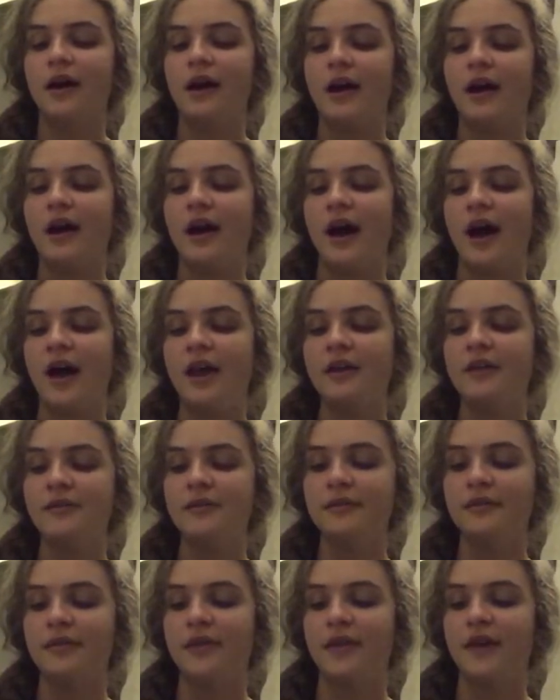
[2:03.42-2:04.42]
I
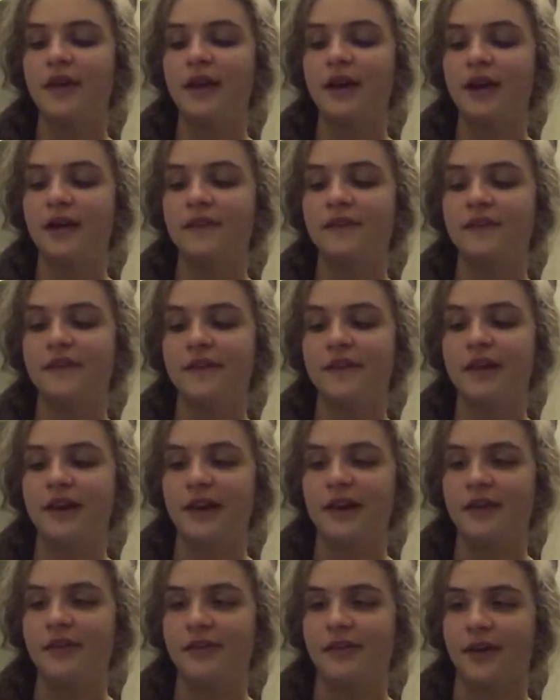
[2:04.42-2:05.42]
don't think I see
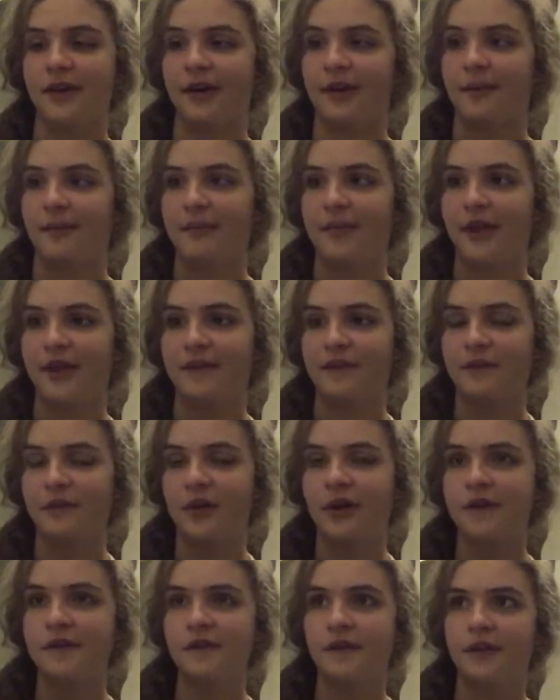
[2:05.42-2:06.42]
anything. As
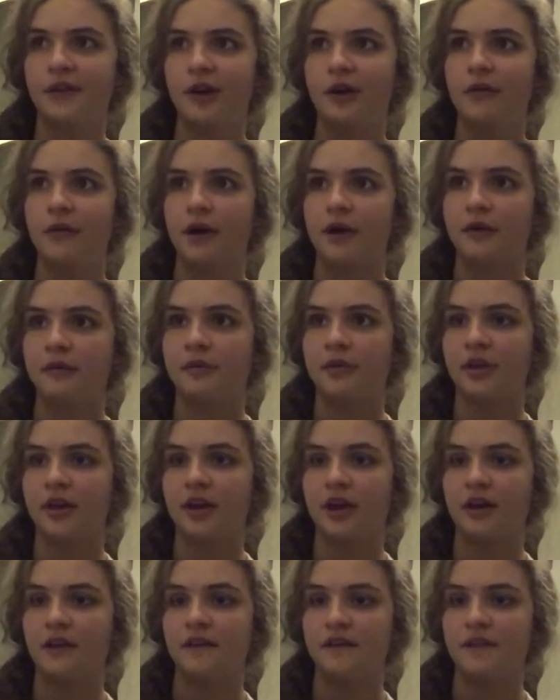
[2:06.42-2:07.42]
far as I know, I don't think
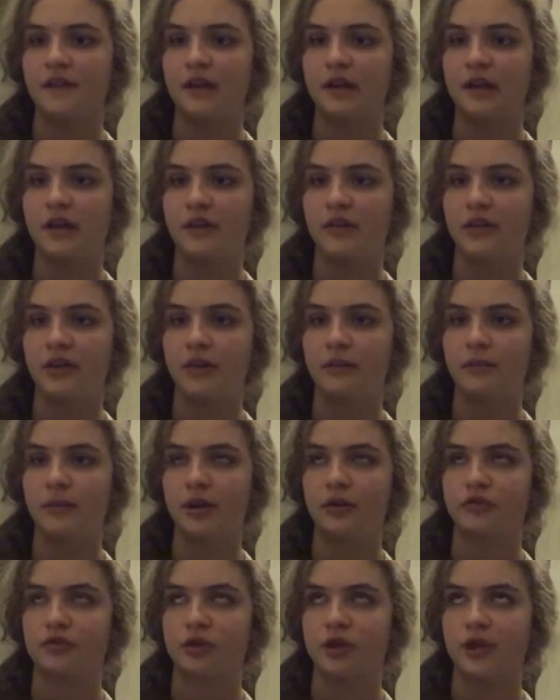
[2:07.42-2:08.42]
I see anything in my
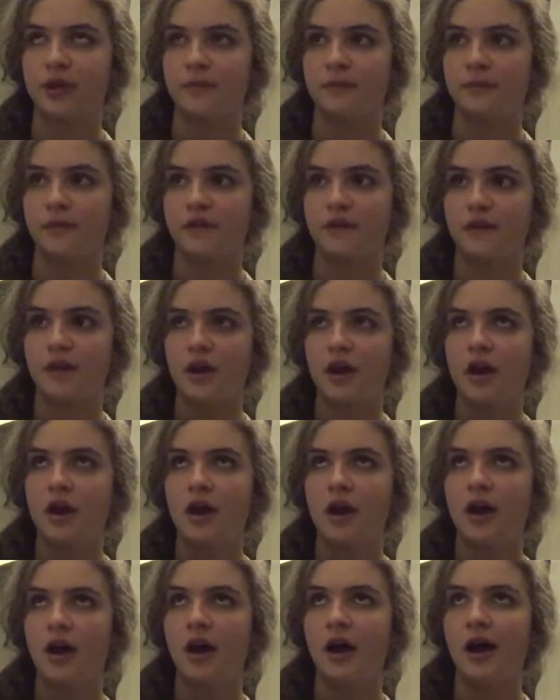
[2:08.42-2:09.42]
dreams.
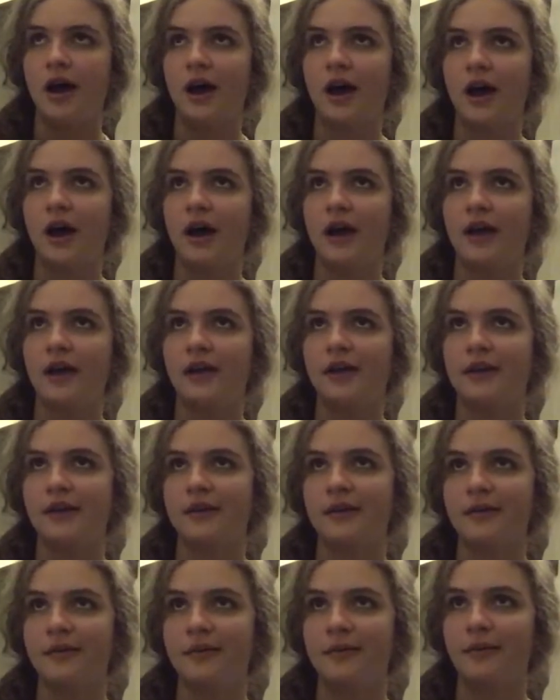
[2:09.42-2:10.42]
I
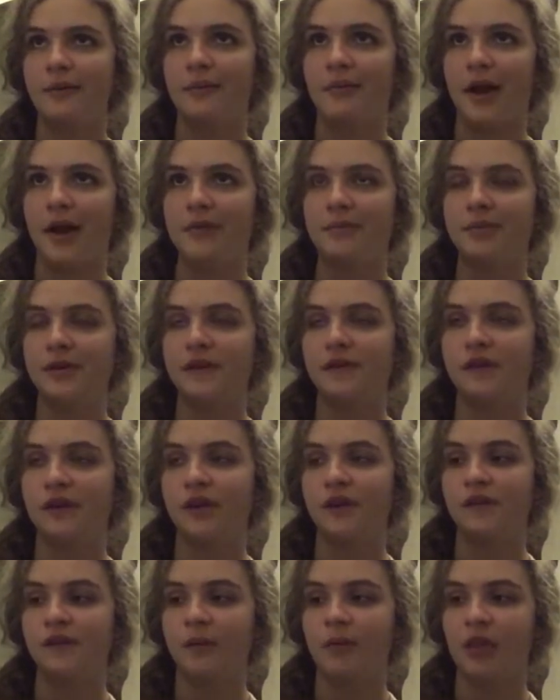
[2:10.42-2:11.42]
might be
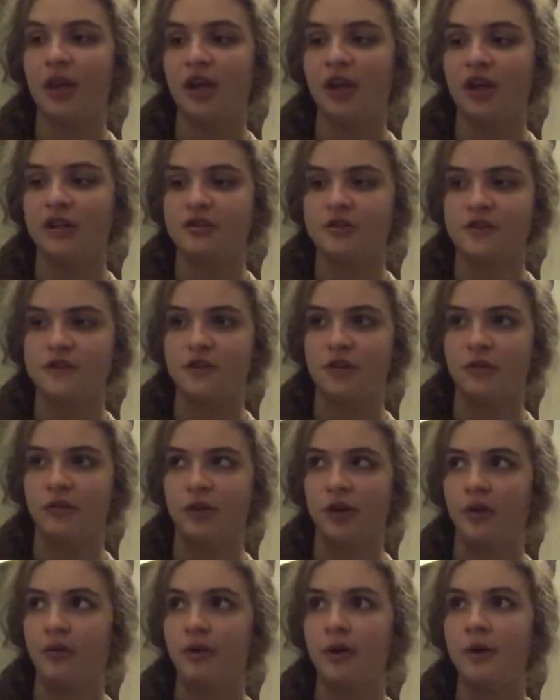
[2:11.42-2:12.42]
seeing something and I just don't
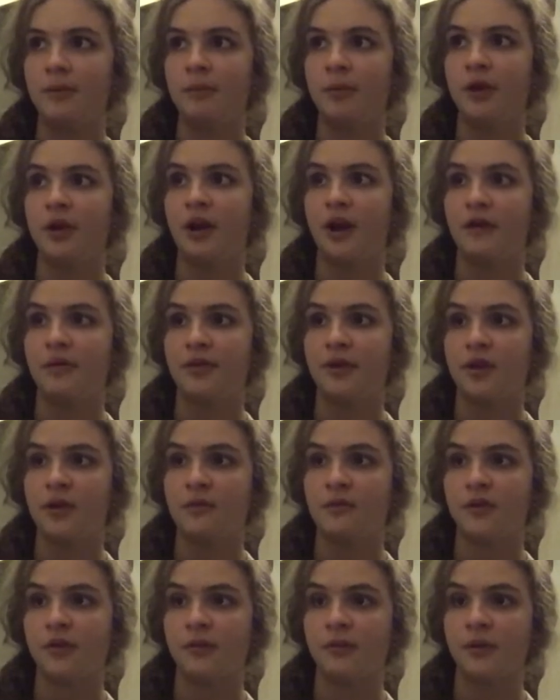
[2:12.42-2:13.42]
know it, but I think
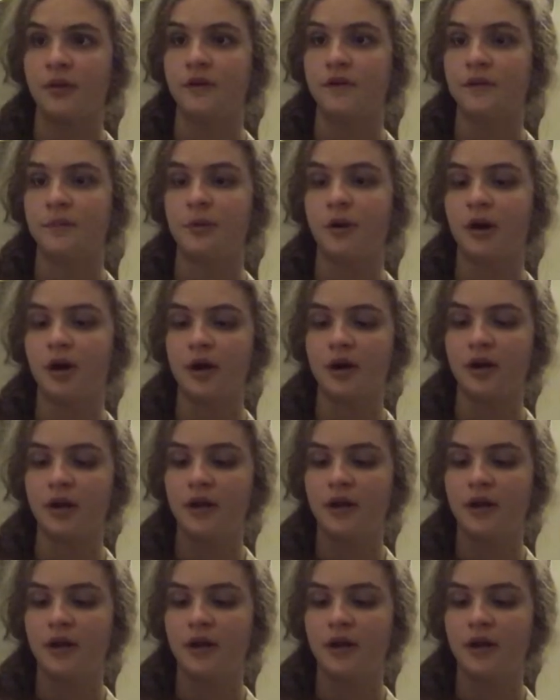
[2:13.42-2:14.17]
for the most part,